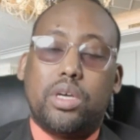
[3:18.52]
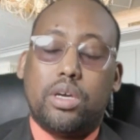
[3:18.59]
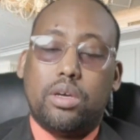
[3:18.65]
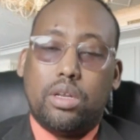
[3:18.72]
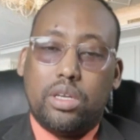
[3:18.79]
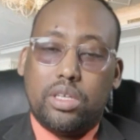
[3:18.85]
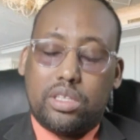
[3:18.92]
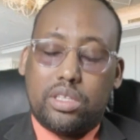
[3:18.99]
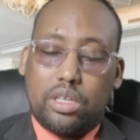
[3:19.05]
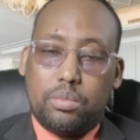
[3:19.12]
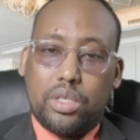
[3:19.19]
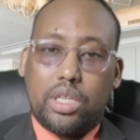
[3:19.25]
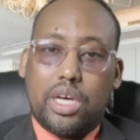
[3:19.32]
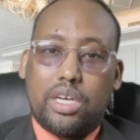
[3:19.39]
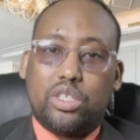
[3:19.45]
little
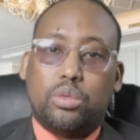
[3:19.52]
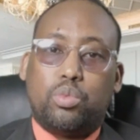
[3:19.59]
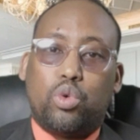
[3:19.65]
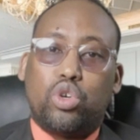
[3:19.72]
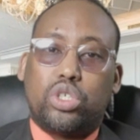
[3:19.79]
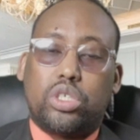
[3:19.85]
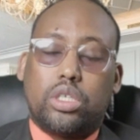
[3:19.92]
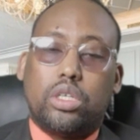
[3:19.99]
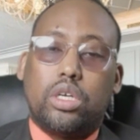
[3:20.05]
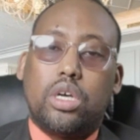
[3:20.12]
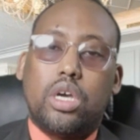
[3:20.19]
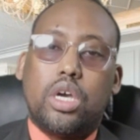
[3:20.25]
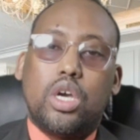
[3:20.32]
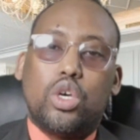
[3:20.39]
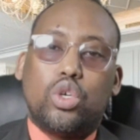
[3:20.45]
bit larger portion.
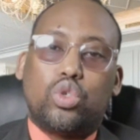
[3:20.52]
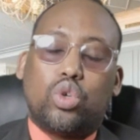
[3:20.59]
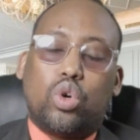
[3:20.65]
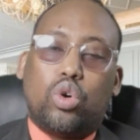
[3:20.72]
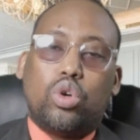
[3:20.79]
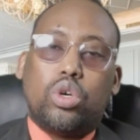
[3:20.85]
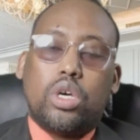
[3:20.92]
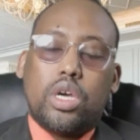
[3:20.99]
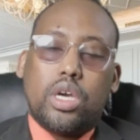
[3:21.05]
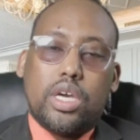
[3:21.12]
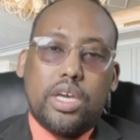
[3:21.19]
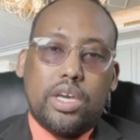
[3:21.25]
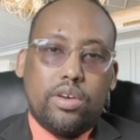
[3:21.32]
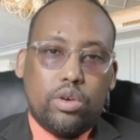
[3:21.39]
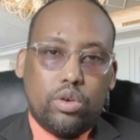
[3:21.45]
So
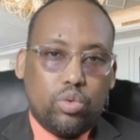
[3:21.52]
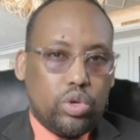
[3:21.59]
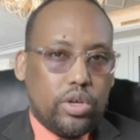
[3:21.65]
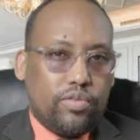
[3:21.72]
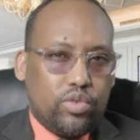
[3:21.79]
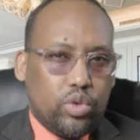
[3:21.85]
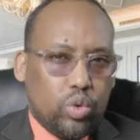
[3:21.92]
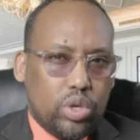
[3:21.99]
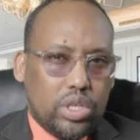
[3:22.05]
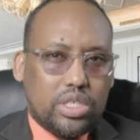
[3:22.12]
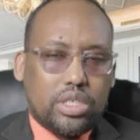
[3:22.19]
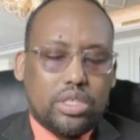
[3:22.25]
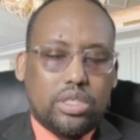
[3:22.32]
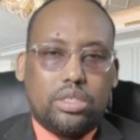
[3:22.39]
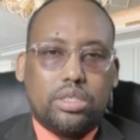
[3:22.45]
if you
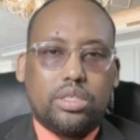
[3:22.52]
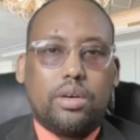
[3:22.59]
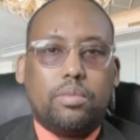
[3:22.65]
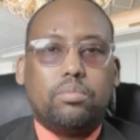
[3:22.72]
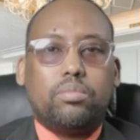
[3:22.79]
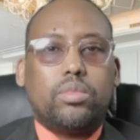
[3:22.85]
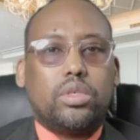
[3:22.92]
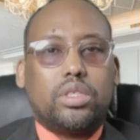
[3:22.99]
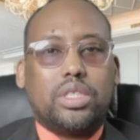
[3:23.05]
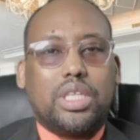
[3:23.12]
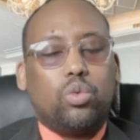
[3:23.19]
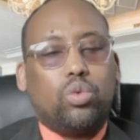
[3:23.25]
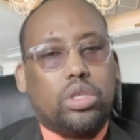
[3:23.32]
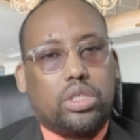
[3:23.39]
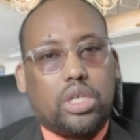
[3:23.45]
listen to them, they
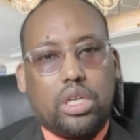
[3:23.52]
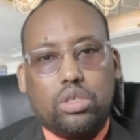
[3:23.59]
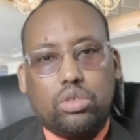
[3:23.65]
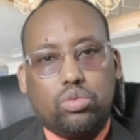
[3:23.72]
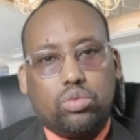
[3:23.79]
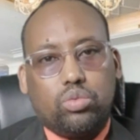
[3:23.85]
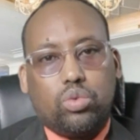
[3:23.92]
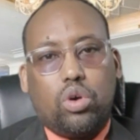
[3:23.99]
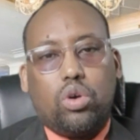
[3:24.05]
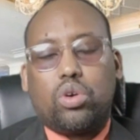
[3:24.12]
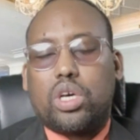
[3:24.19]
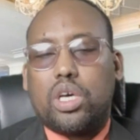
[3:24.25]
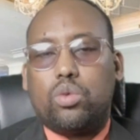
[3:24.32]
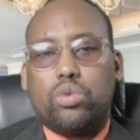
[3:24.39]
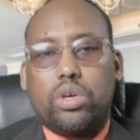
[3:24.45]
will tell you,
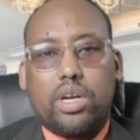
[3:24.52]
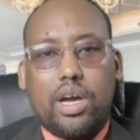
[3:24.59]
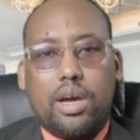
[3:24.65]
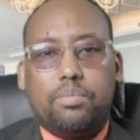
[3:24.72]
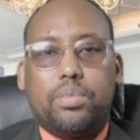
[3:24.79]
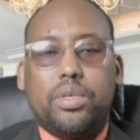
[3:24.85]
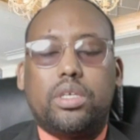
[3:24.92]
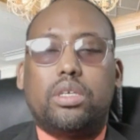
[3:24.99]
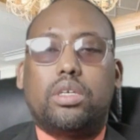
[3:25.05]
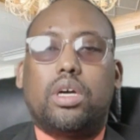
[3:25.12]
okay, we're happy.